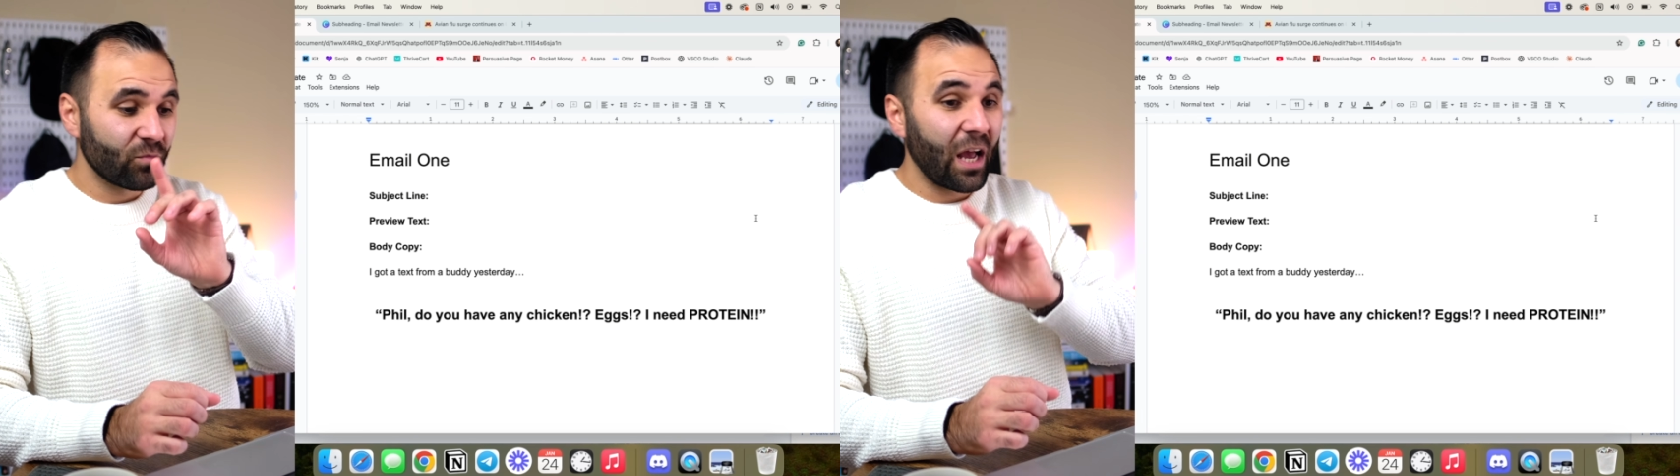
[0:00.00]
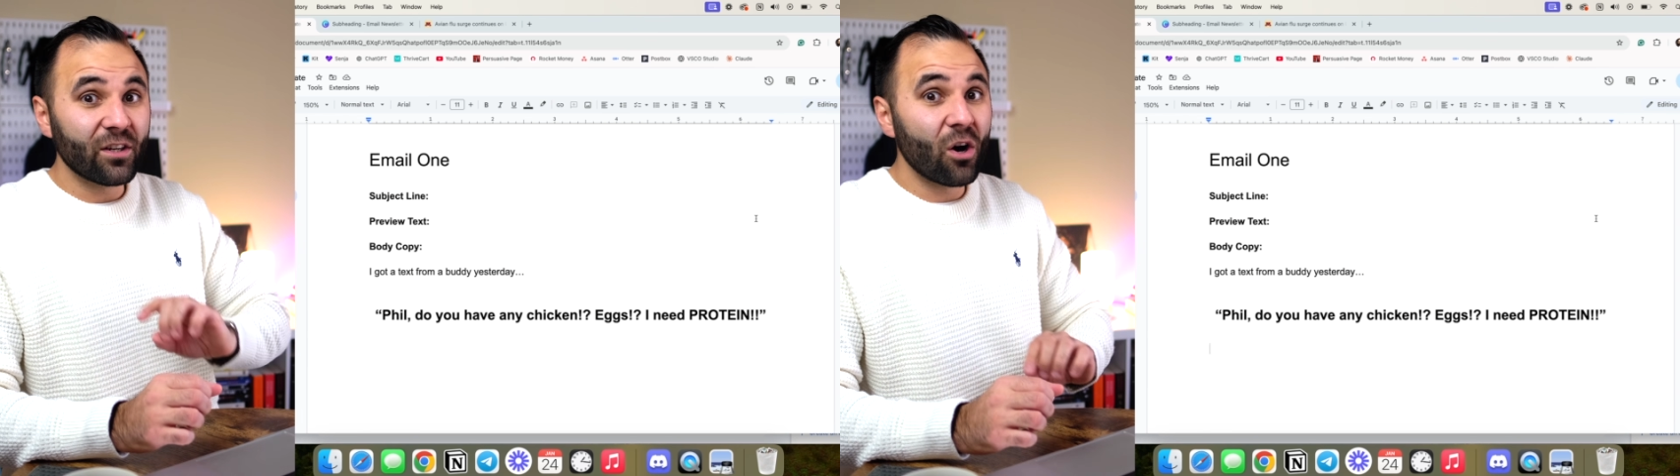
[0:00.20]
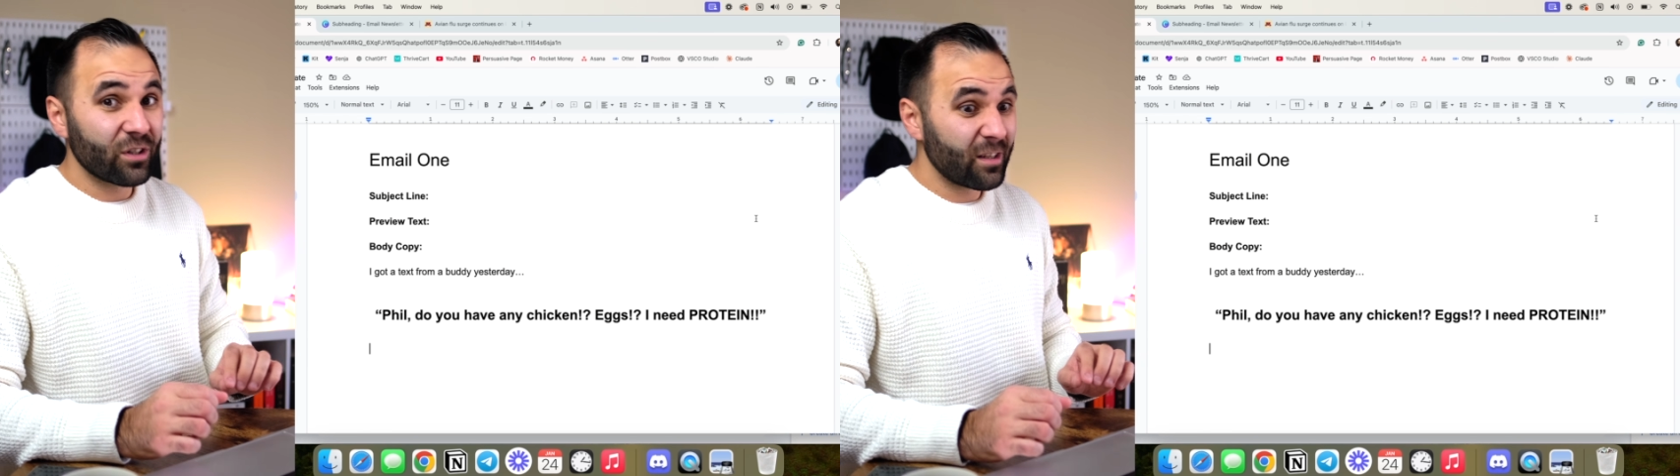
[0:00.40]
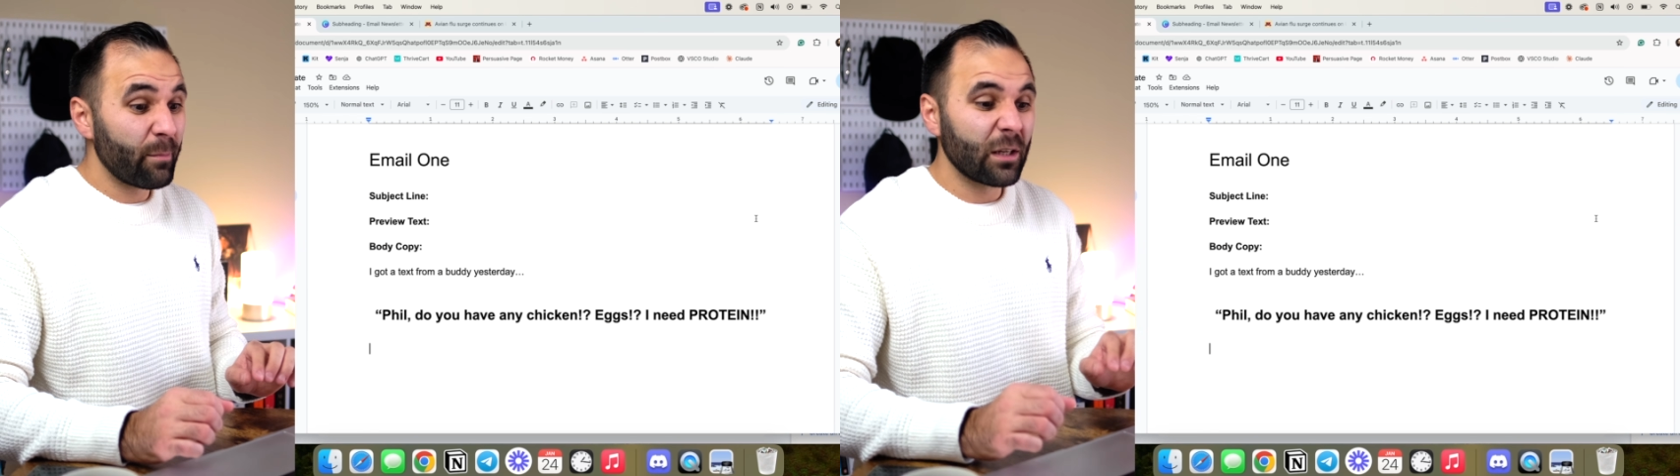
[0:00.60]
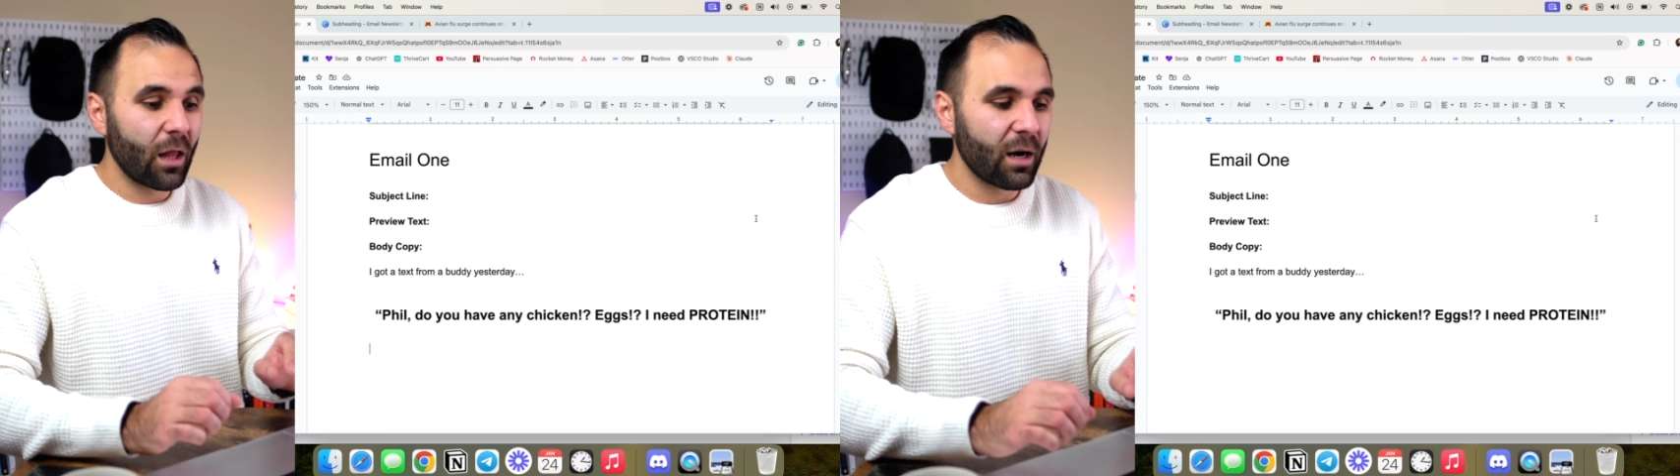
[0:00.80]
I know, because I
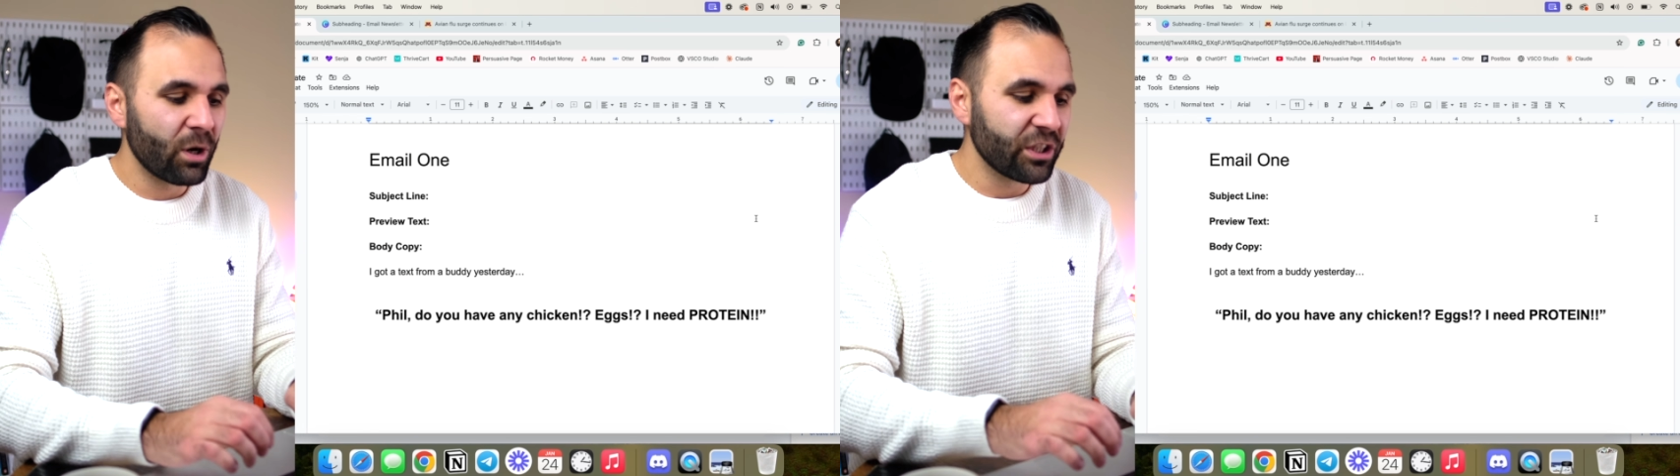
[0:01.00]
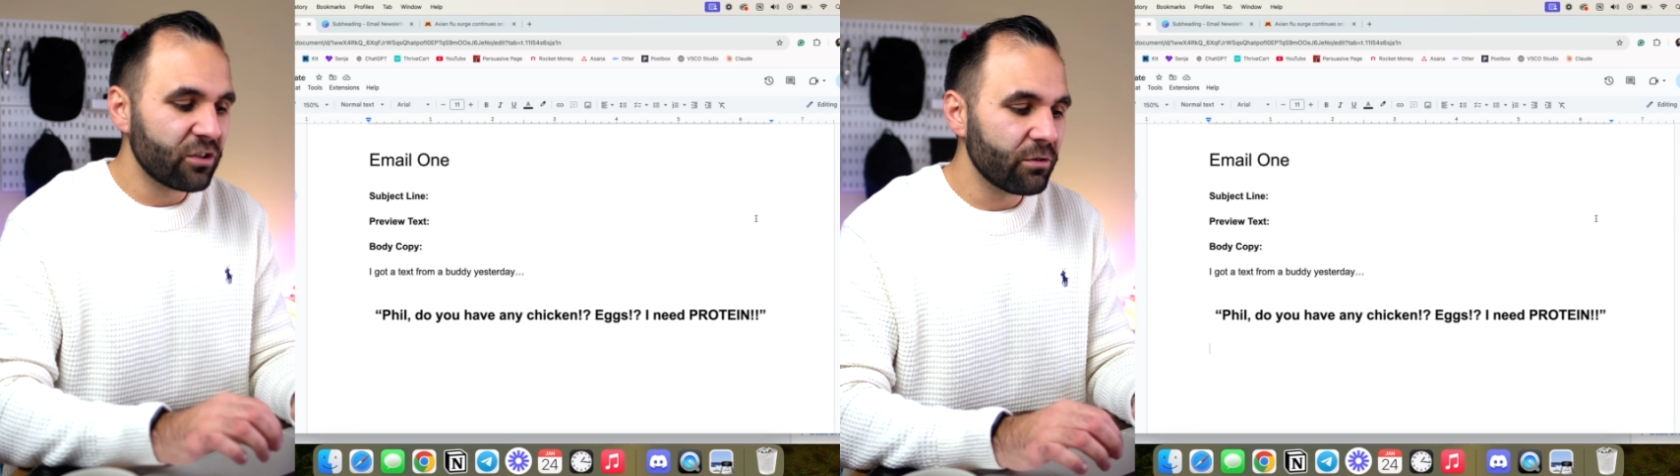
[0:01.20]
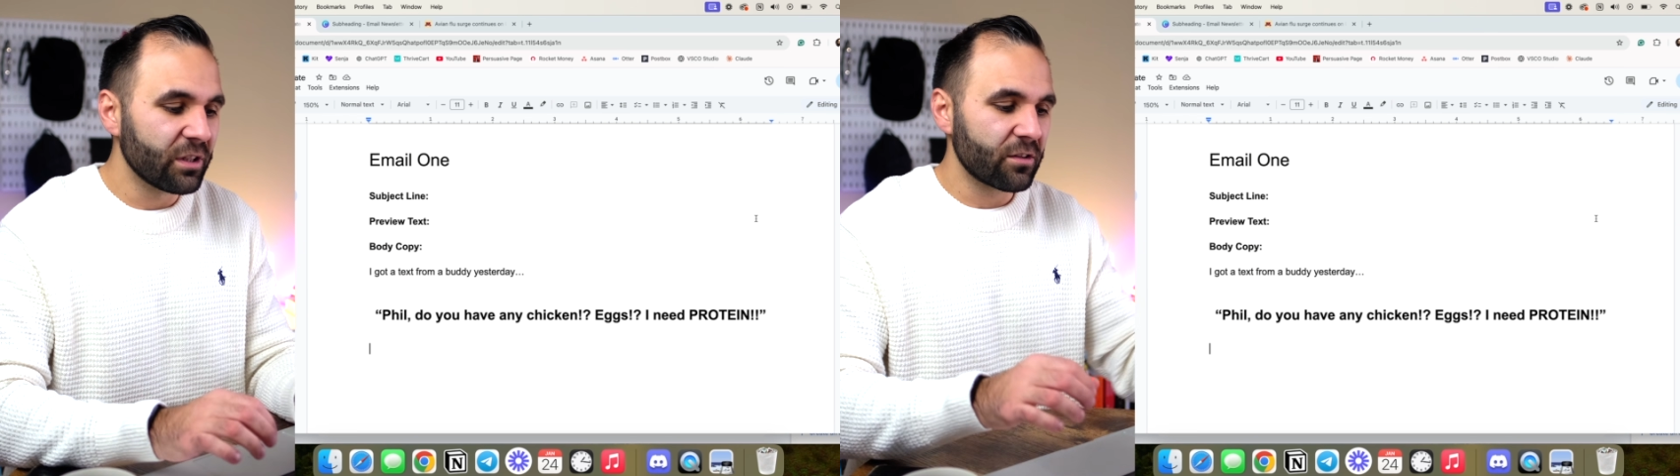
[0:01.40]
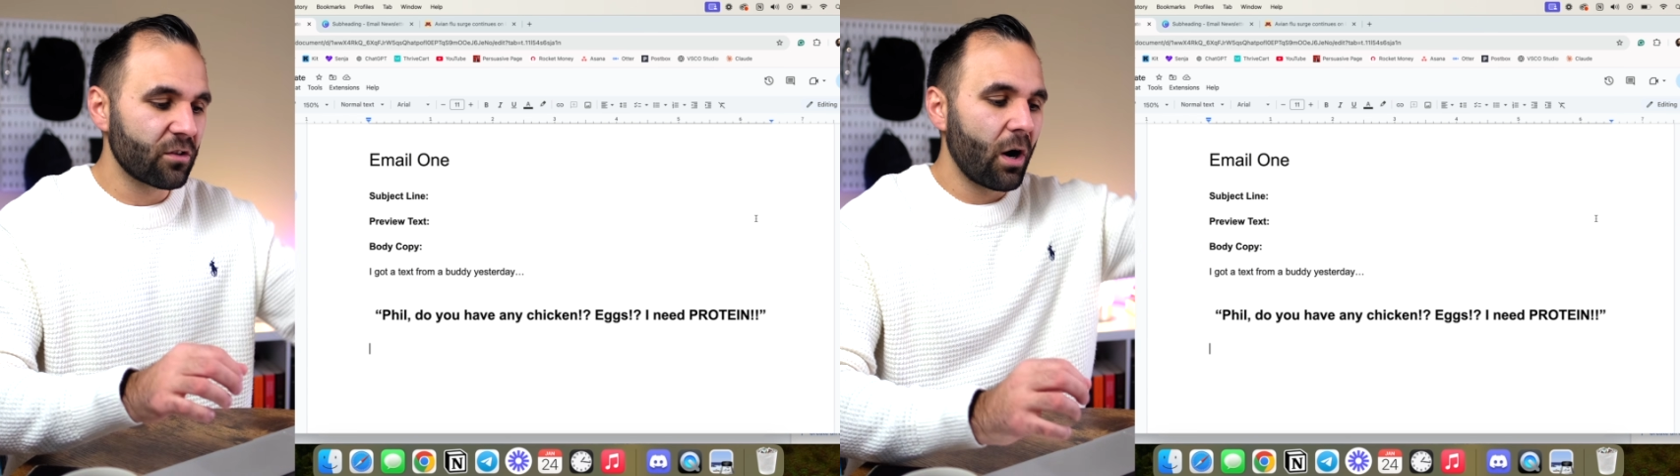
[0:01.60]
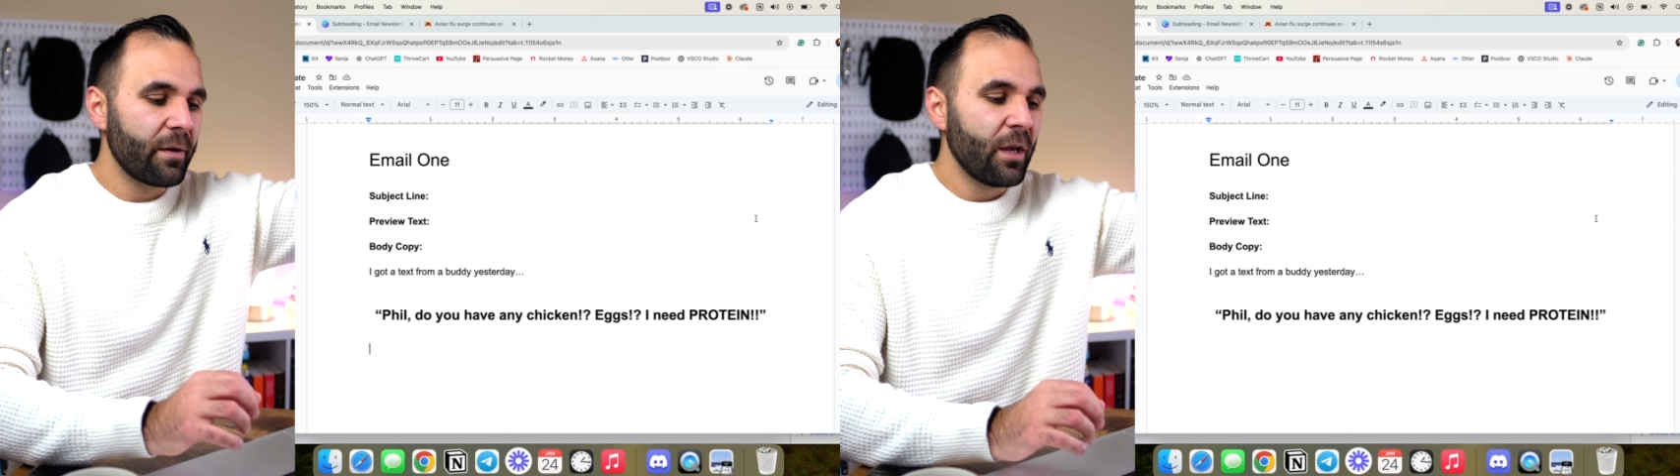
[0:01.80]
made a lot of money doing this.
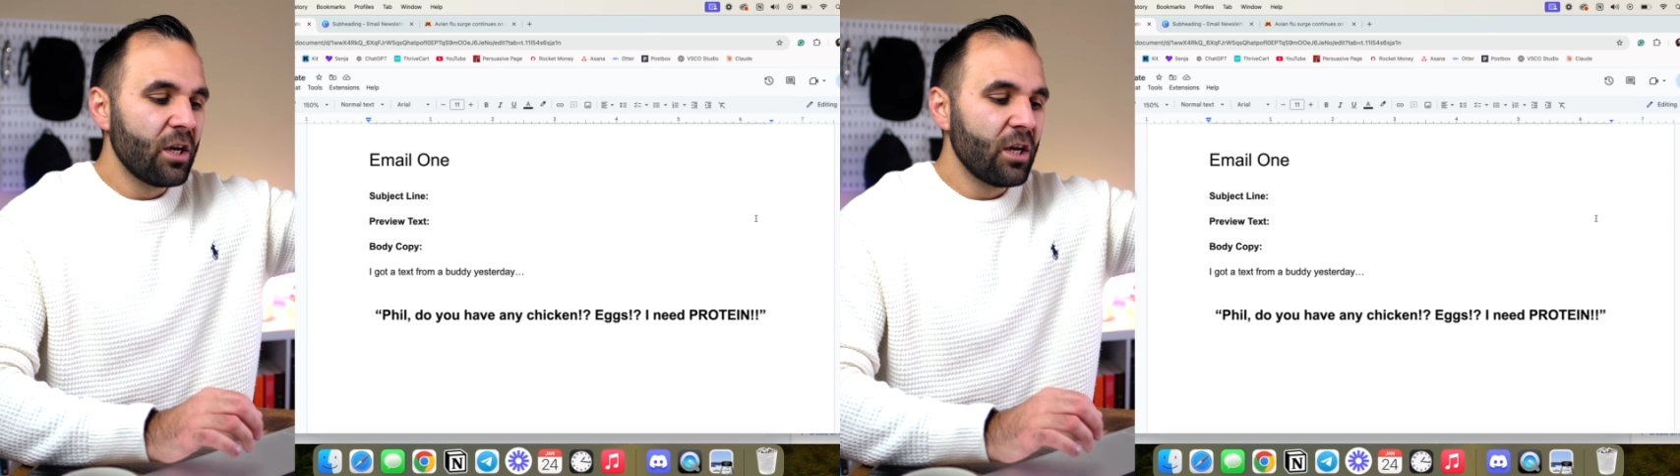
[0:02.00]
All right.